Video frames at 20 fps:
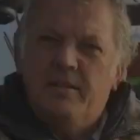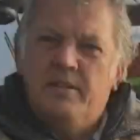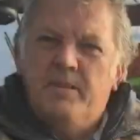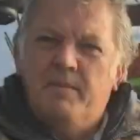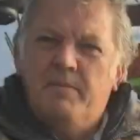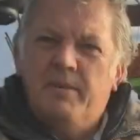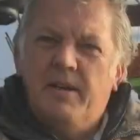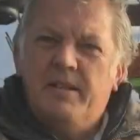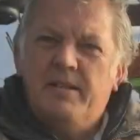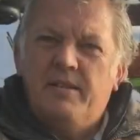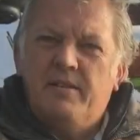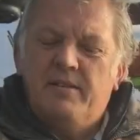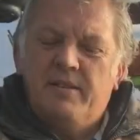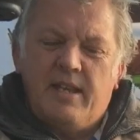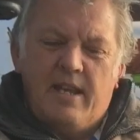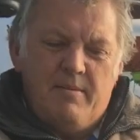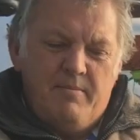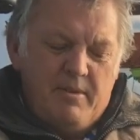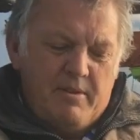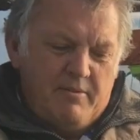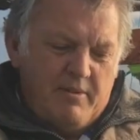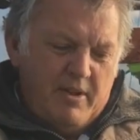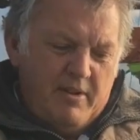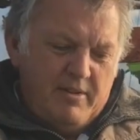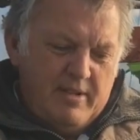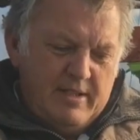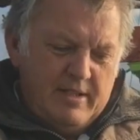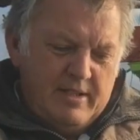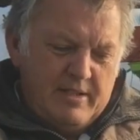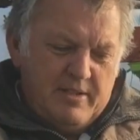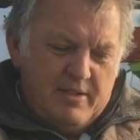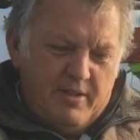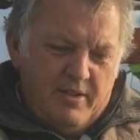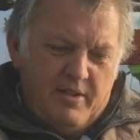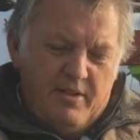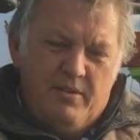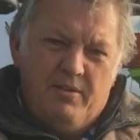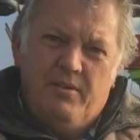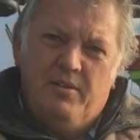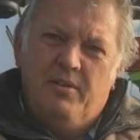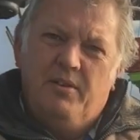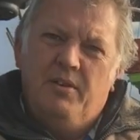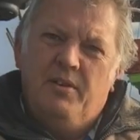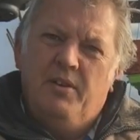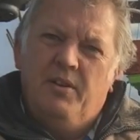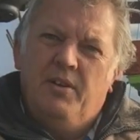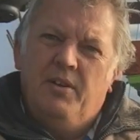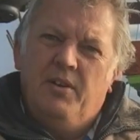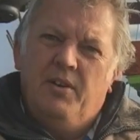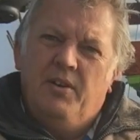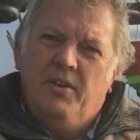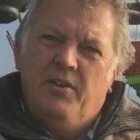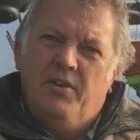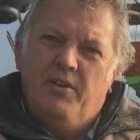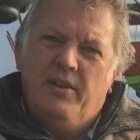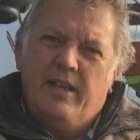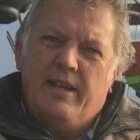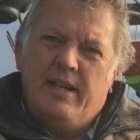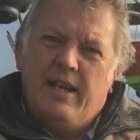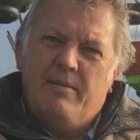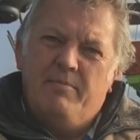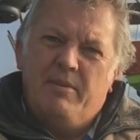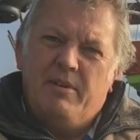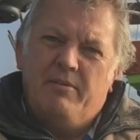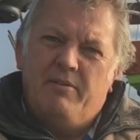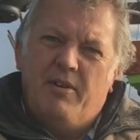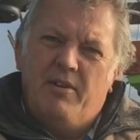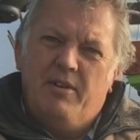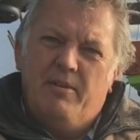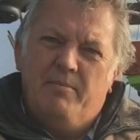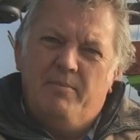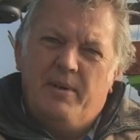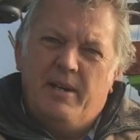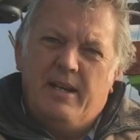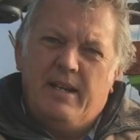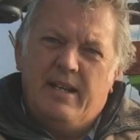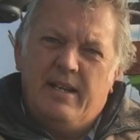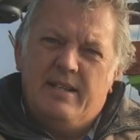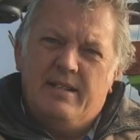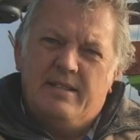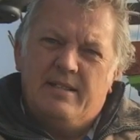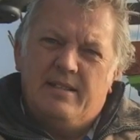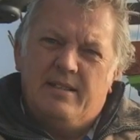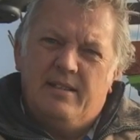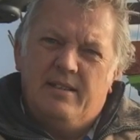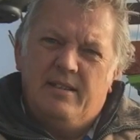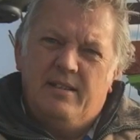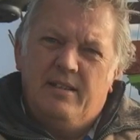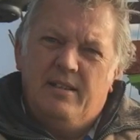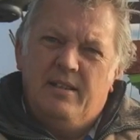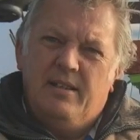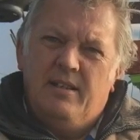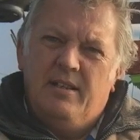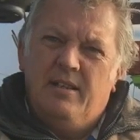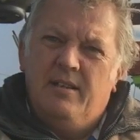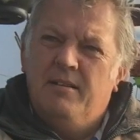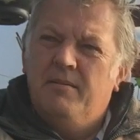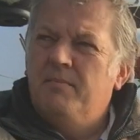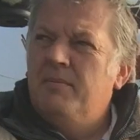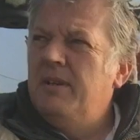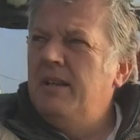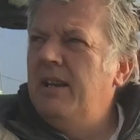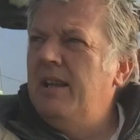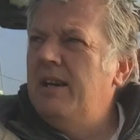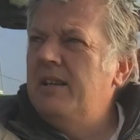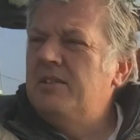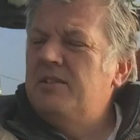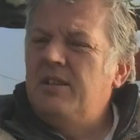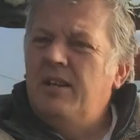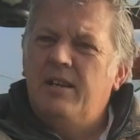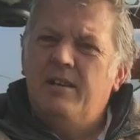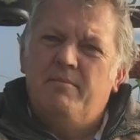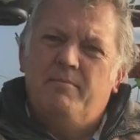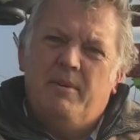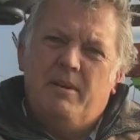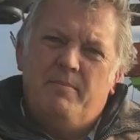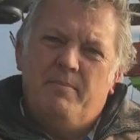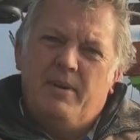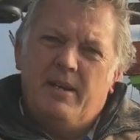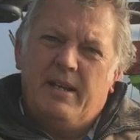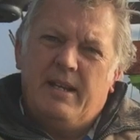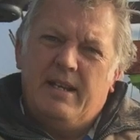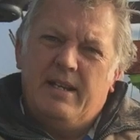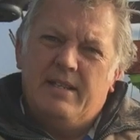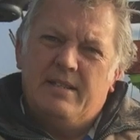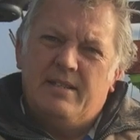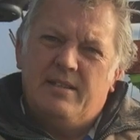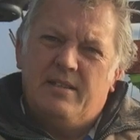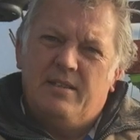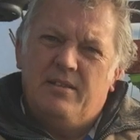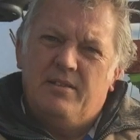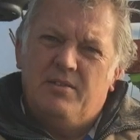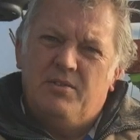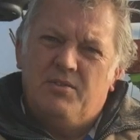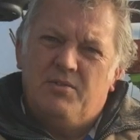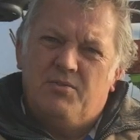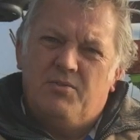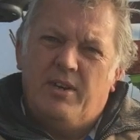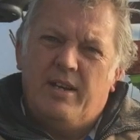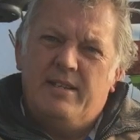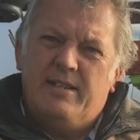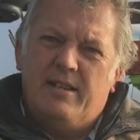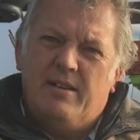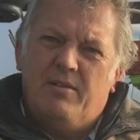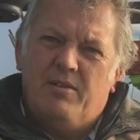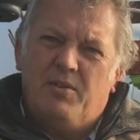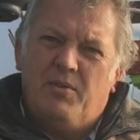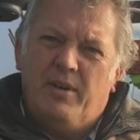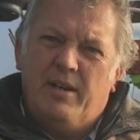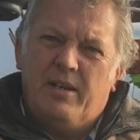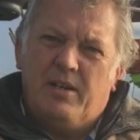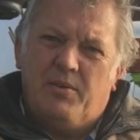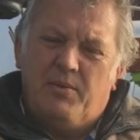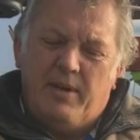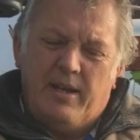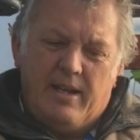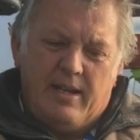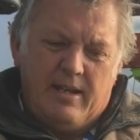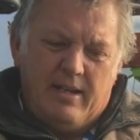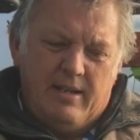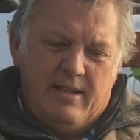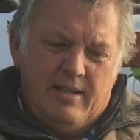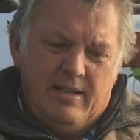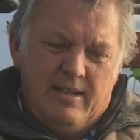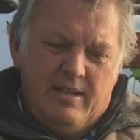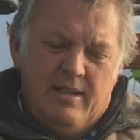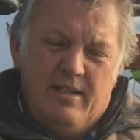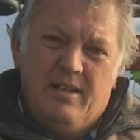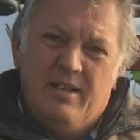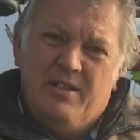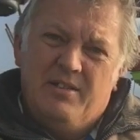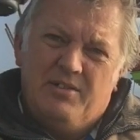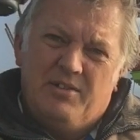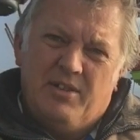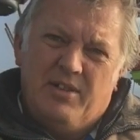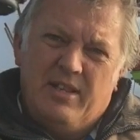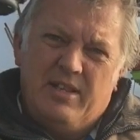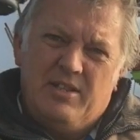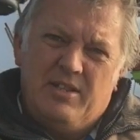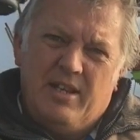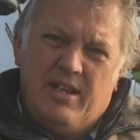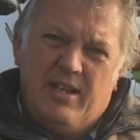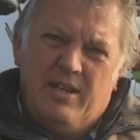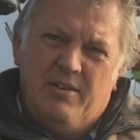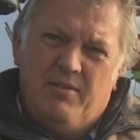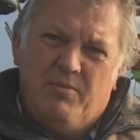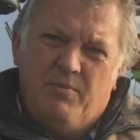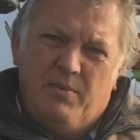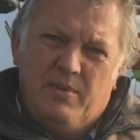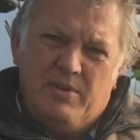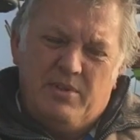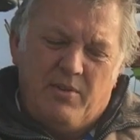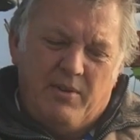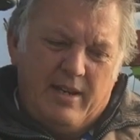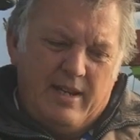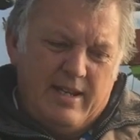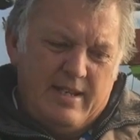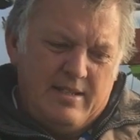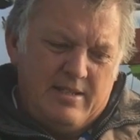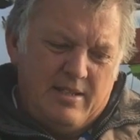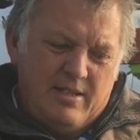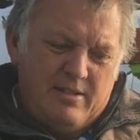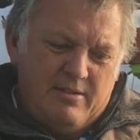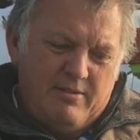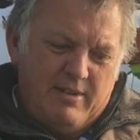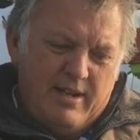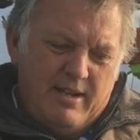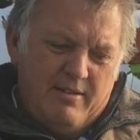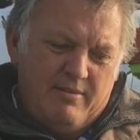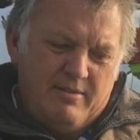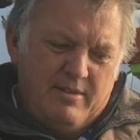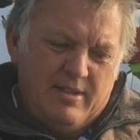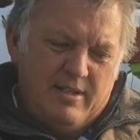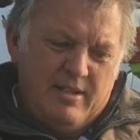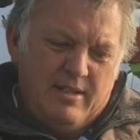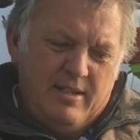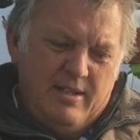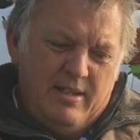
So tomatoes can be grown in the soil, or they can be grown in buckets. And last year my buckets dried out quite quick, so this year we're doing it into the ground,